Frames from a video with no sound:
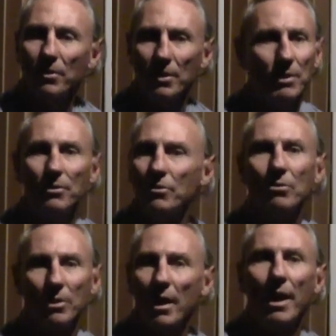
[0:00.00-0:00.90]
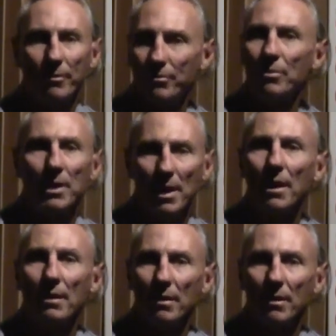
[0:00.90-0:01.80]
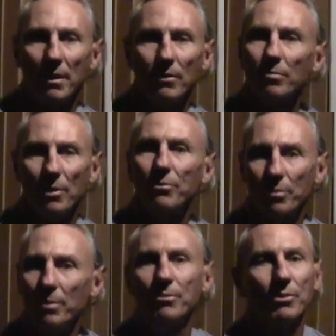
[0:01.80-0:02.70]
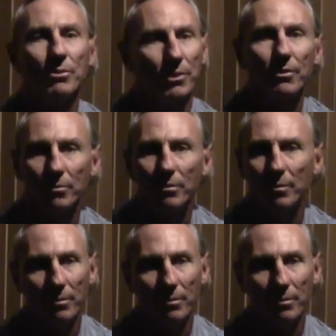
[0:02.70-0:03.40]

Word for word: you need to do a lot of treating, because most rooms are just,